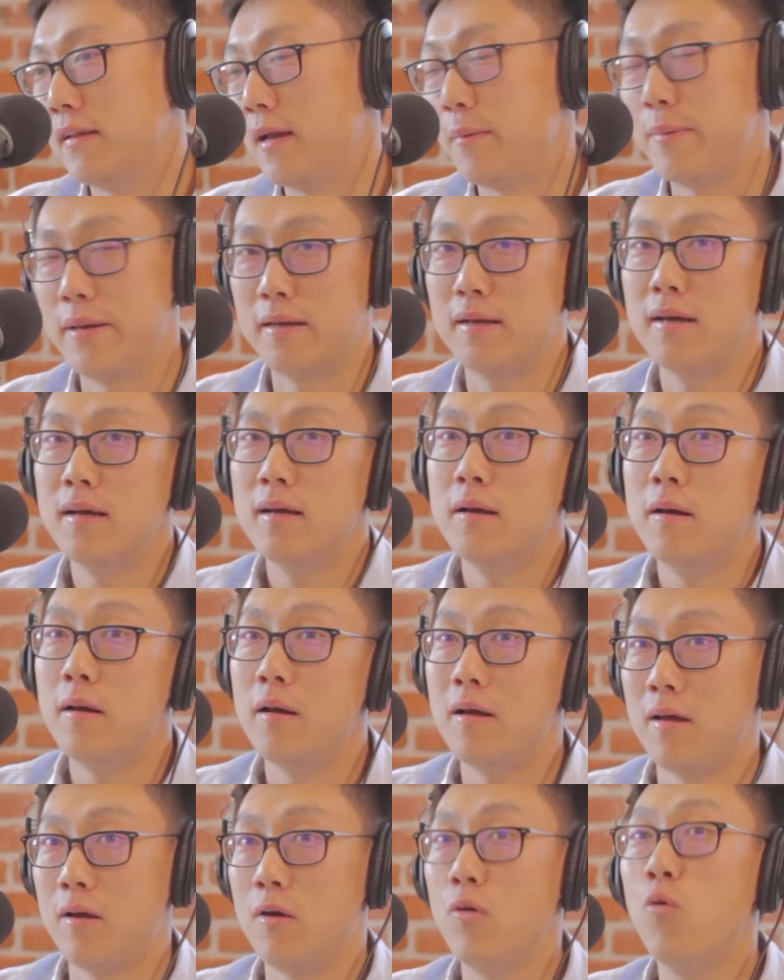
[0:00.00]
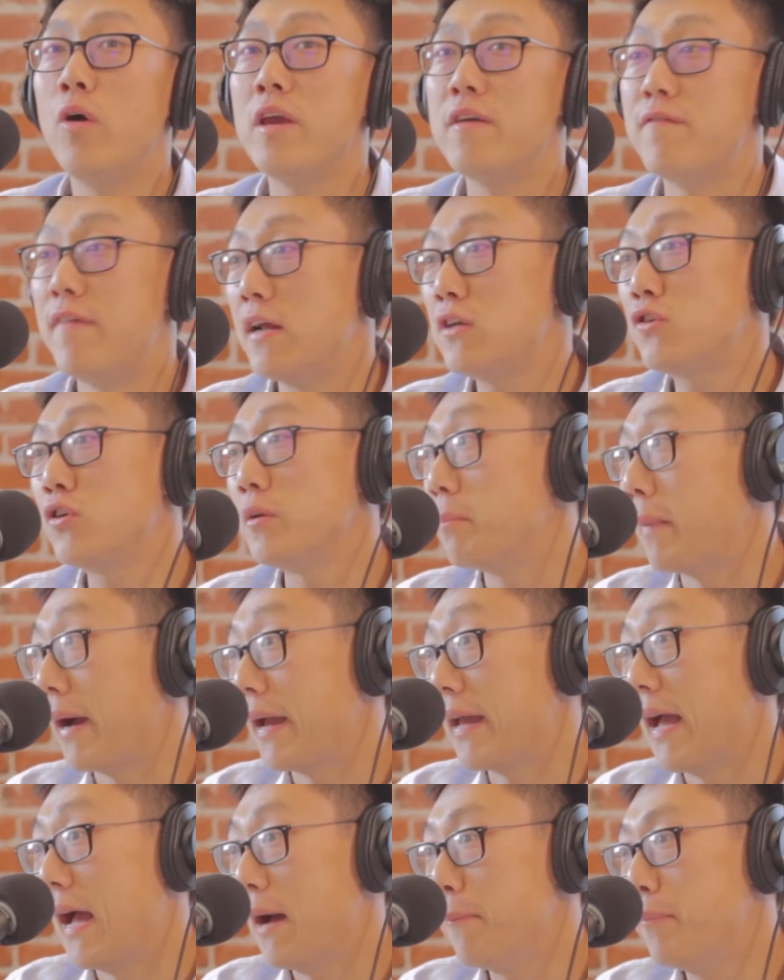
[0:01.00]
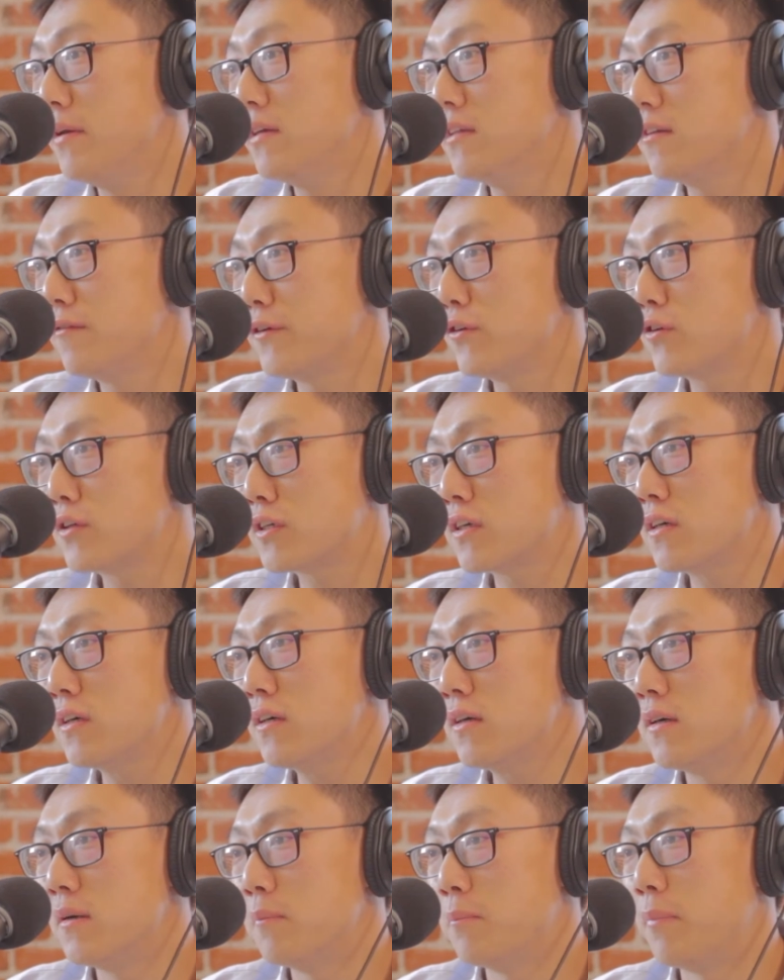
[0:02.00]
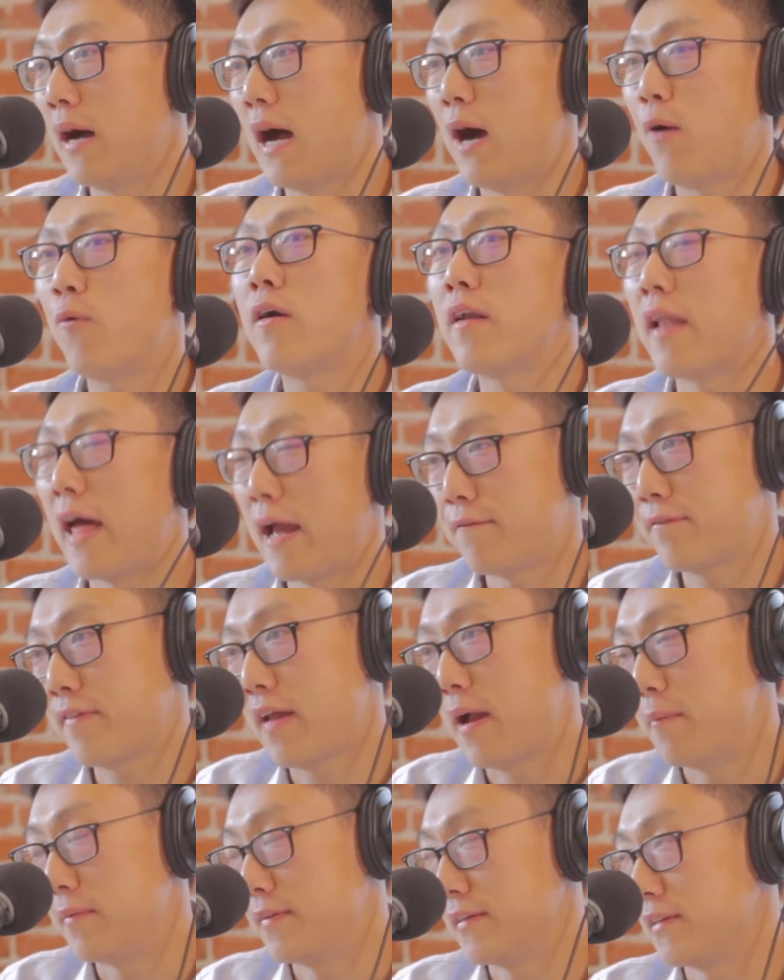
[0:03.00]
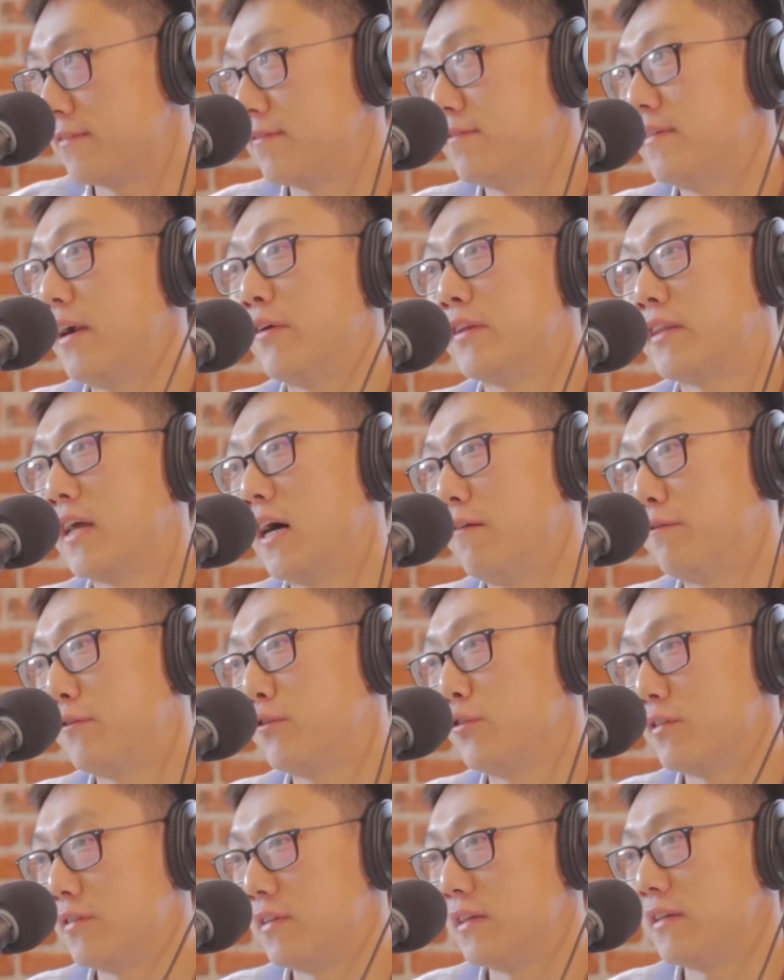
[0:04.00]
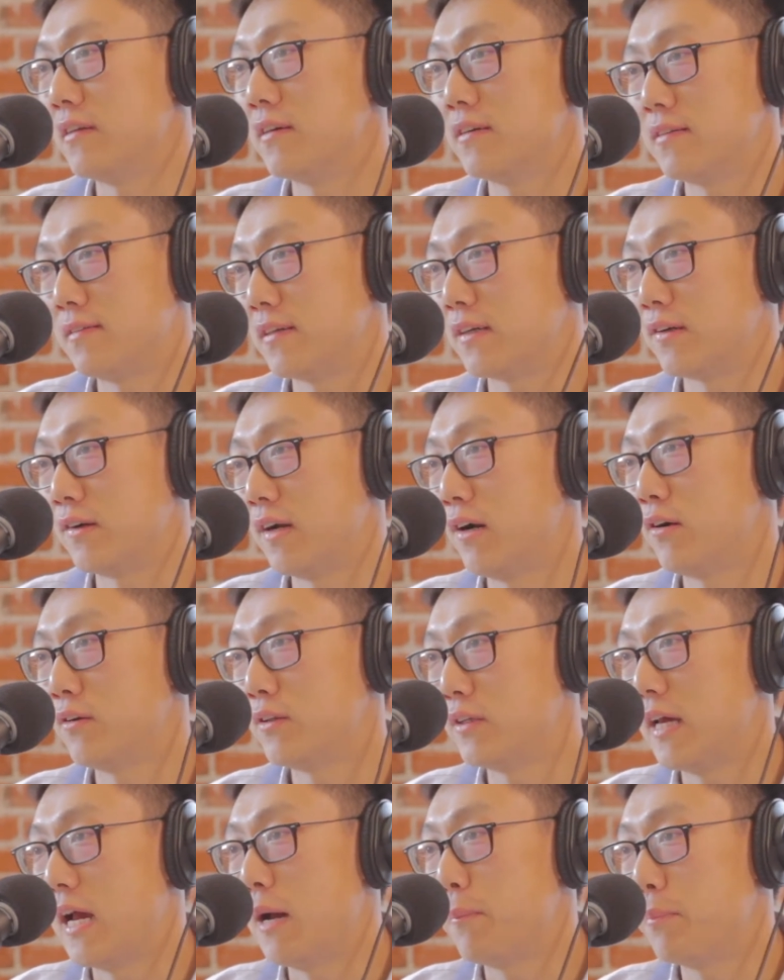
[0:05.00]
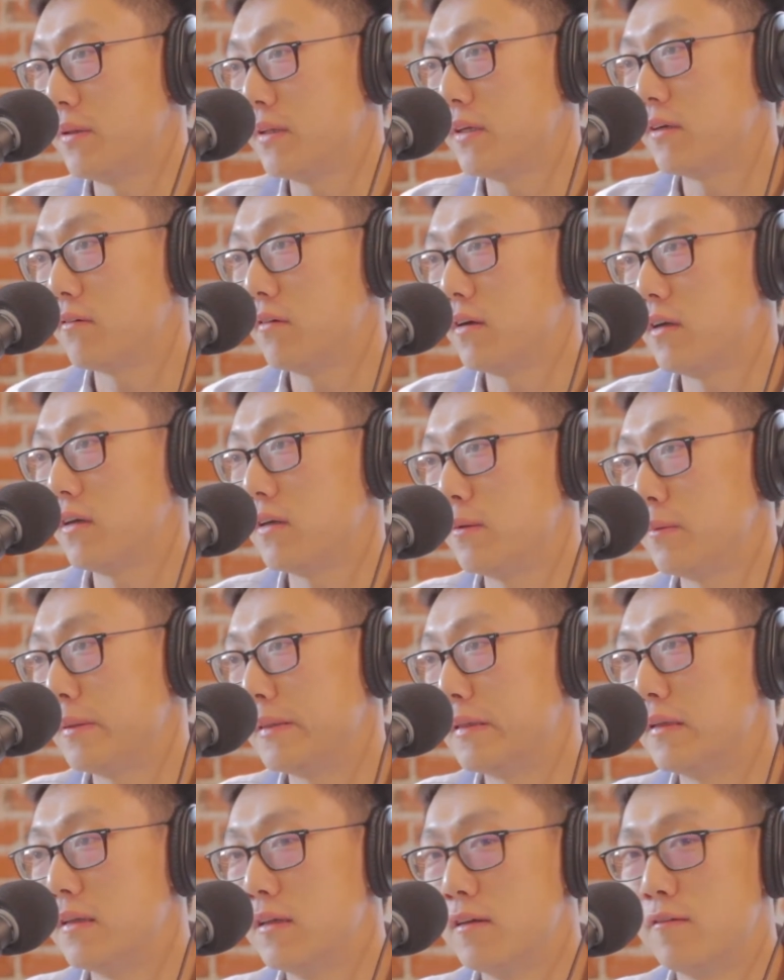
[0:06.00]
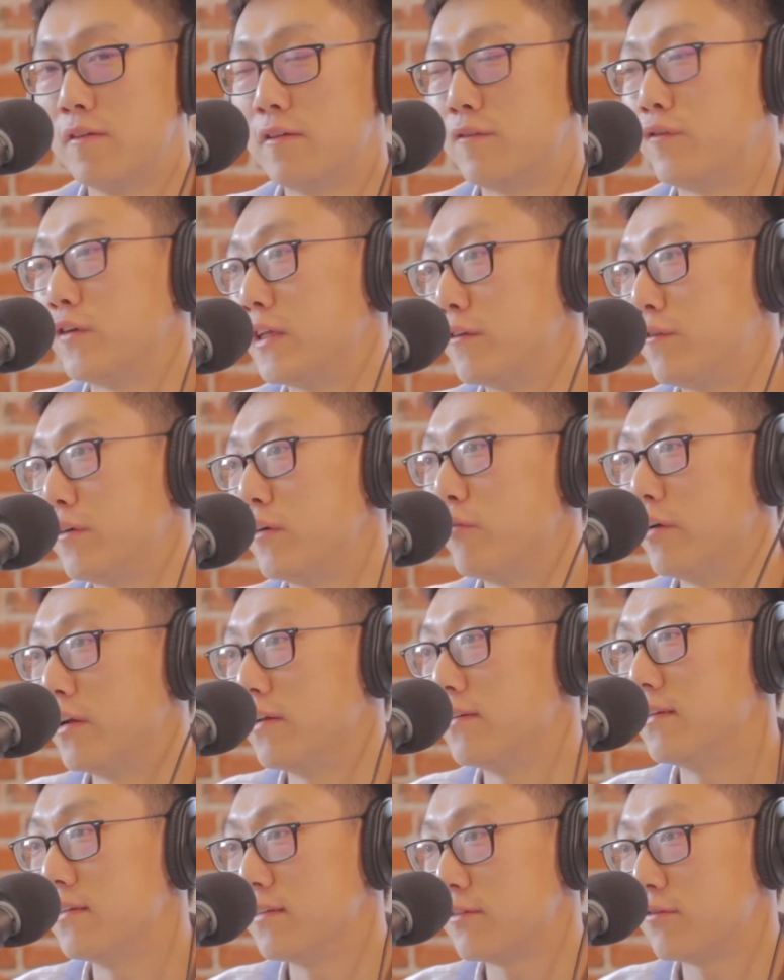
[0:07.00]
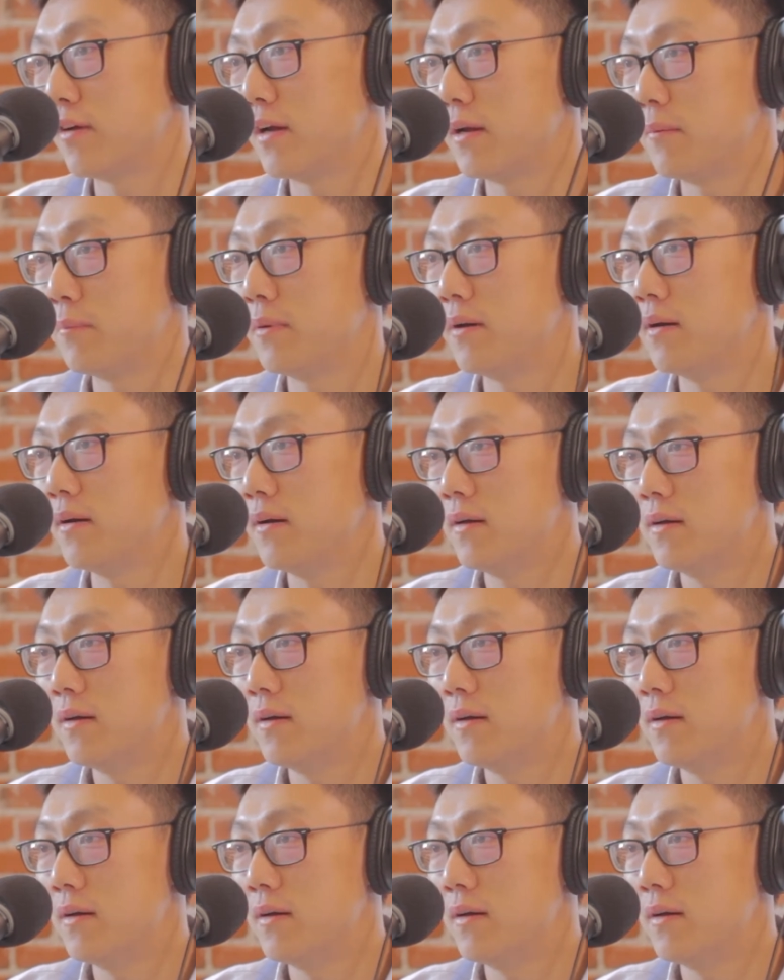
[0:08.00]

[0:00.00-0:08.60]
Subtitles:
I mean, it will eventually might happen in the future, but our lifetime, I think it's very tough to see the singularity happening, right? I mean, for different reasons, right? But